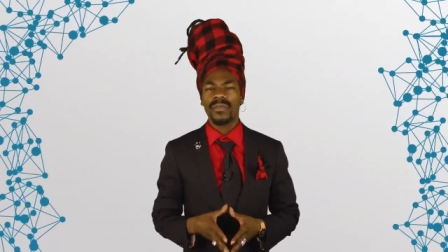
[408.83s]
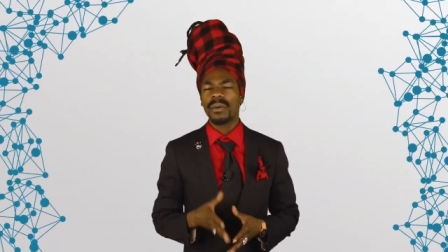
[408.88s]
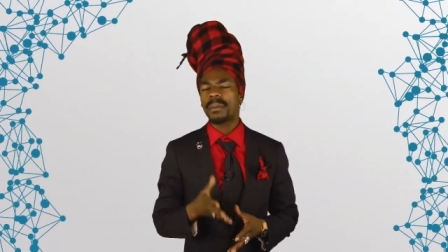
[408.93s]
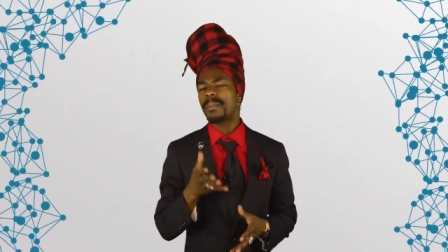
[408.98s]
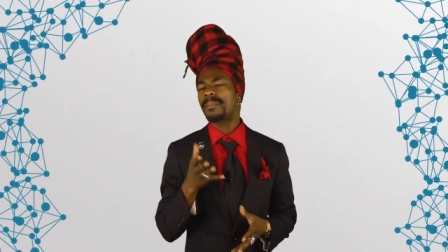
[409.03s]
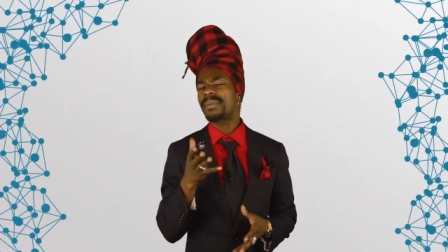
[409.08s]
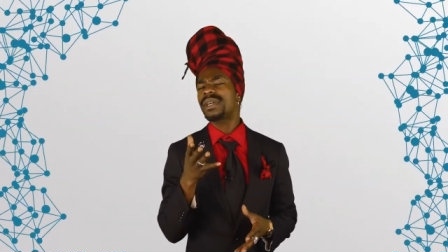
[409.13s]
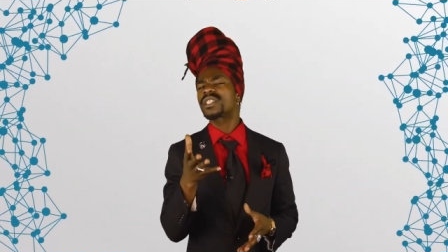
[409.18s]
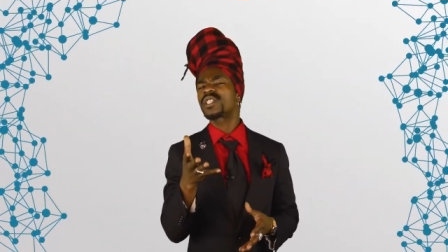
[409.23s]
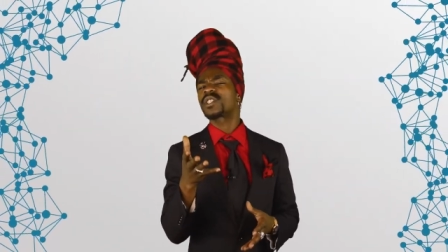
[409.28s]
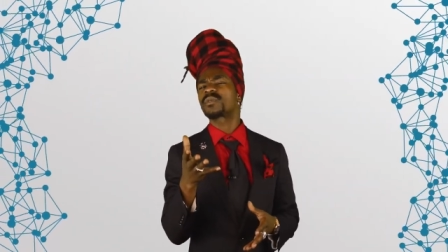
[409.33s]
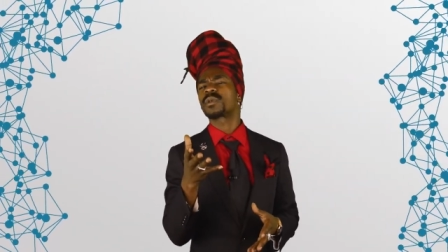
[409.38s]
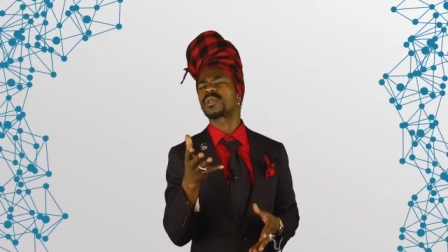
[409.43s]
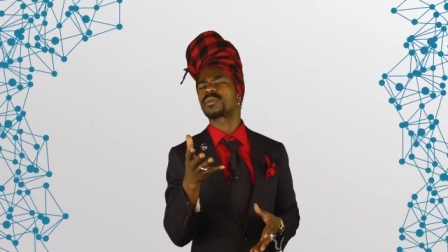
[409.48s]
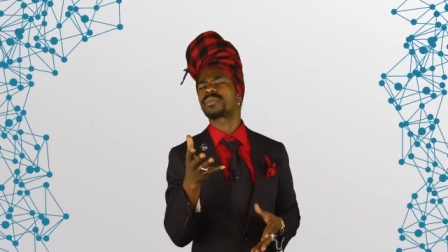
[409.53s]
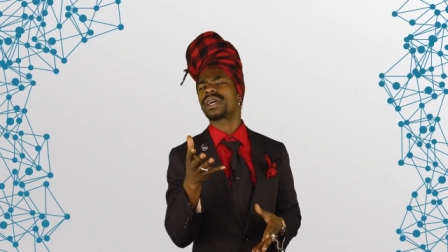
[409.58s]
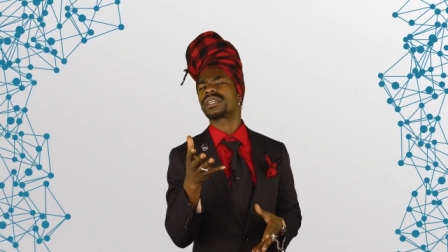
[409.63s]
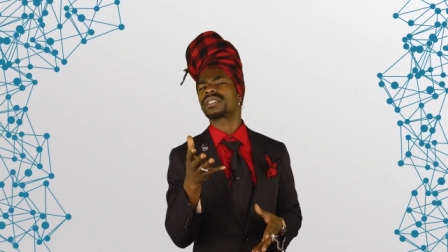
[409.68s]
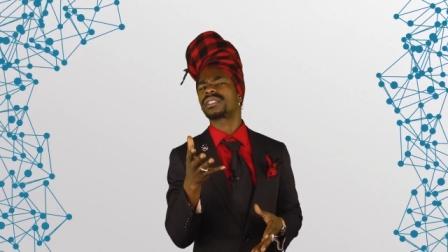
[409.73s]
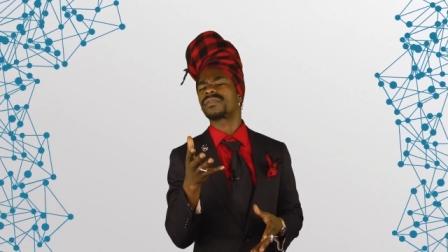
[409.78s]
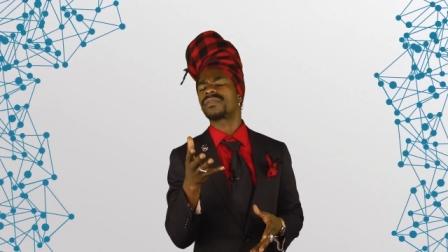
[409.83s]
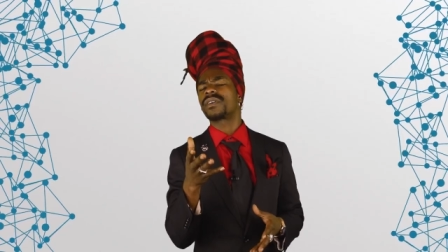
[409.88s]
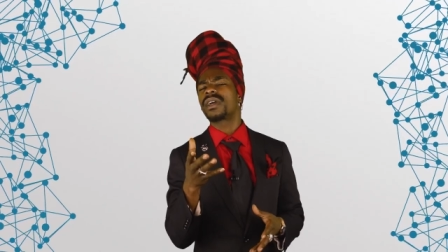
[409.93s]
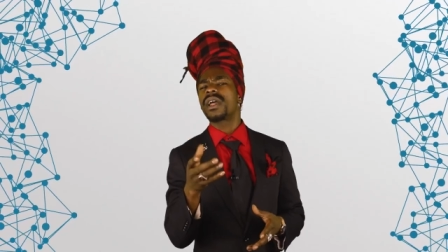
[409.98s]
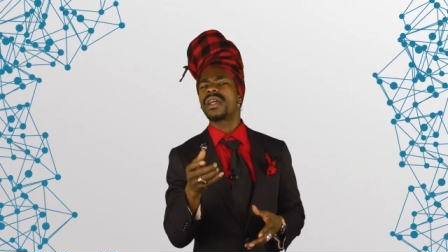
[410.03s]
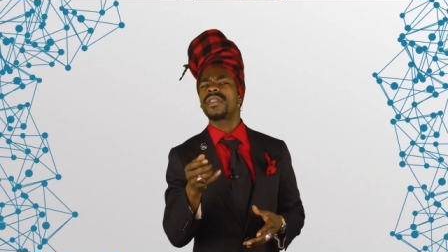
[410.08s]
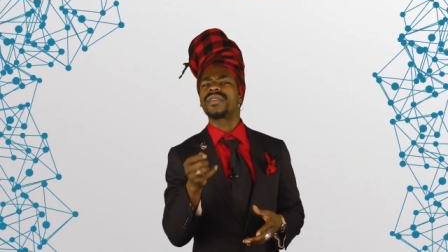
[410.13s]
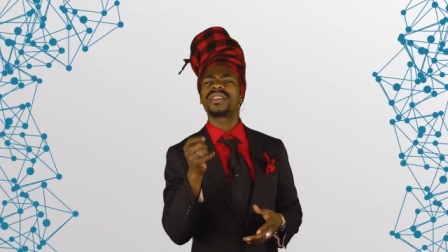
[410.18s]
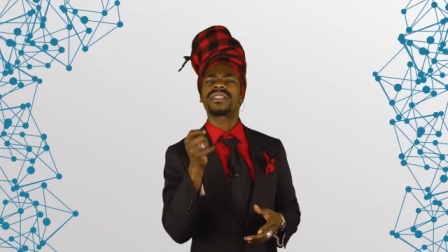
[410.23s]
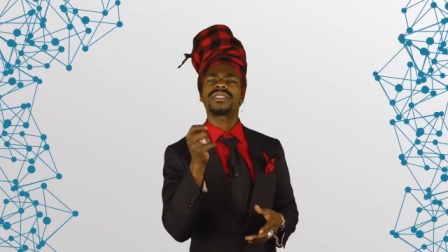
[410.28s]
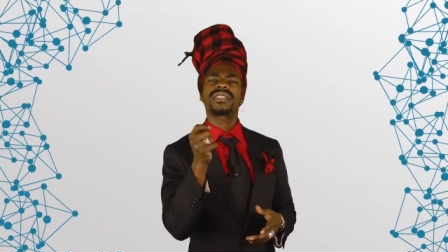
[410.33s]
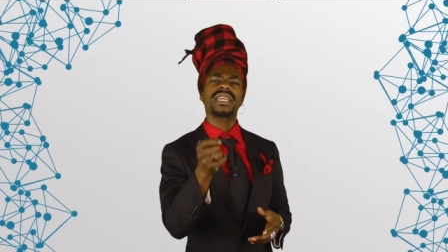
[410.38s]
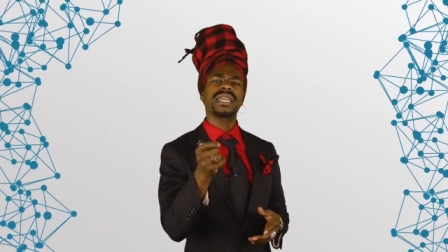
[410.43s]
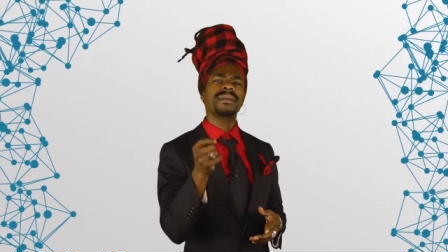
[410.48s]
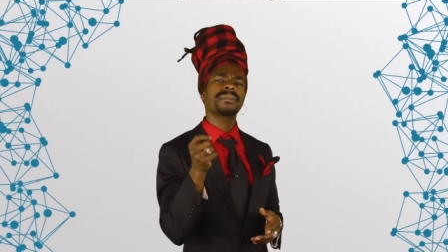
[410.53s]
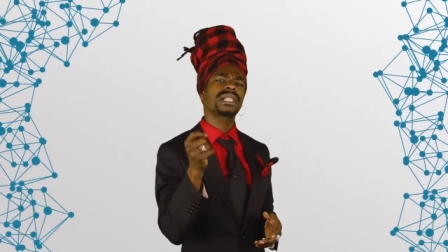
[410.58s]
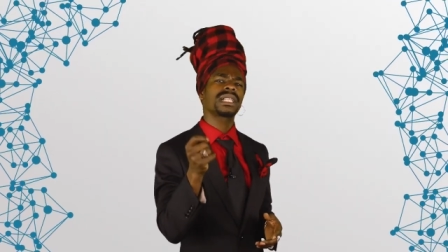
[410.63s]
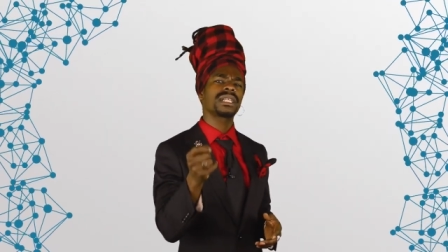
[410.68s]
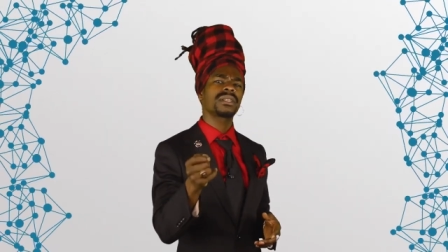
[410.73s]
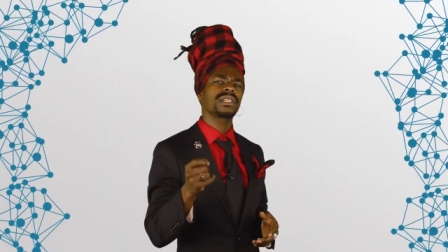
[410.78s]
From a business perspective, the
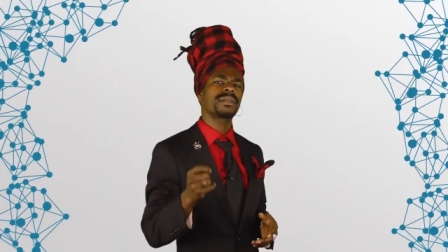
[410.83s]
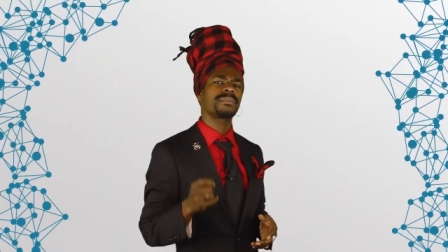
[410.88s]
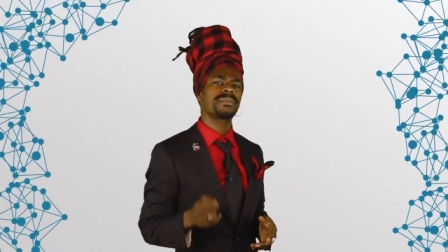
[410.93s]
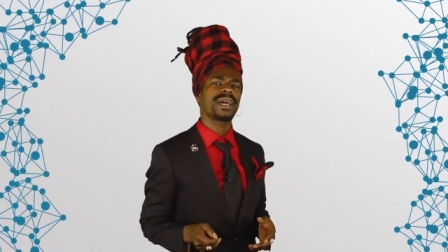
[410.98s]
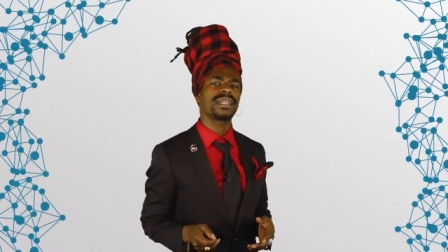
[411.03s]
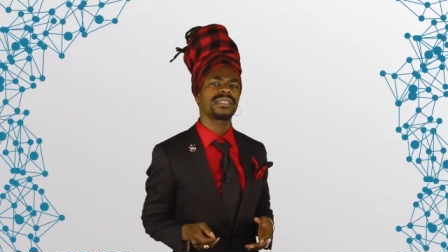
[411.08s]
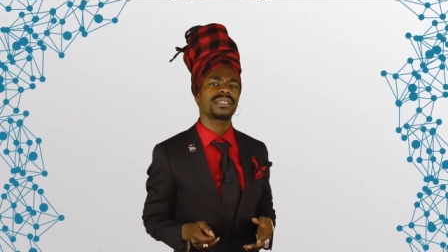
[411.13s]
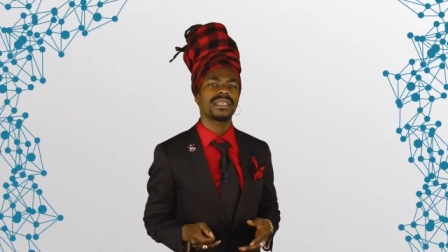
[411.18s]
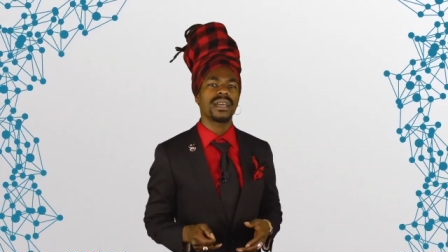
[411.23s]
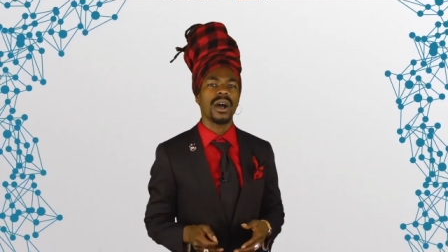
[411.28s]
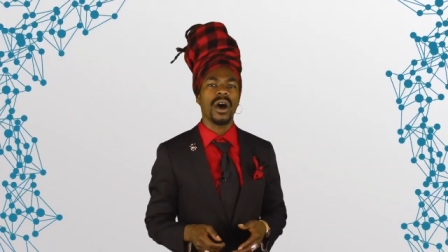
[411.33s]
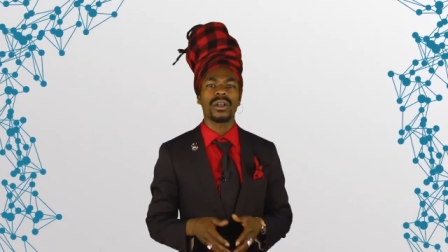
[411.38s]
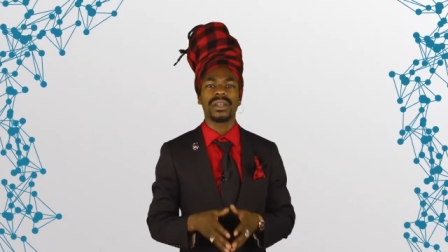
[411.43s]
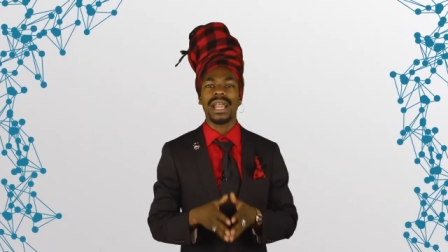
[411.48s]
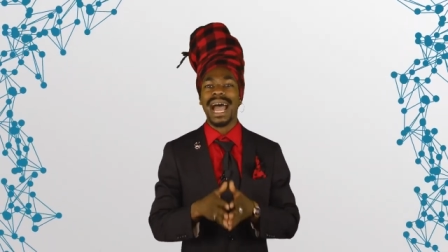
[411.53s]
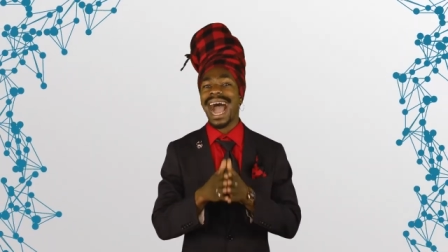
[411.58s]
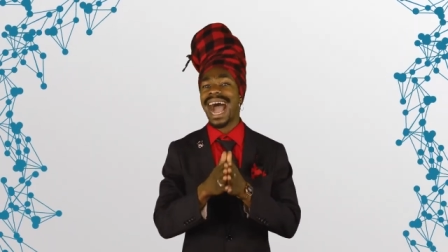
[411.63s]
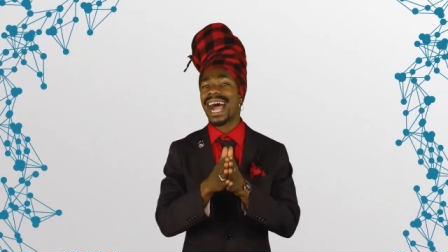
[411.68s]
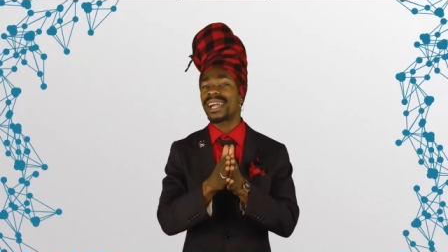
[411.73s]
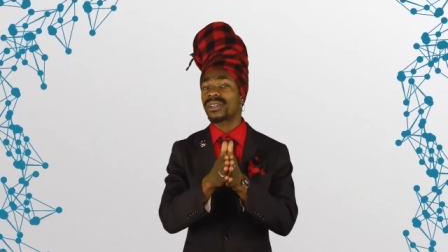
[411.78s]
team clearly bets on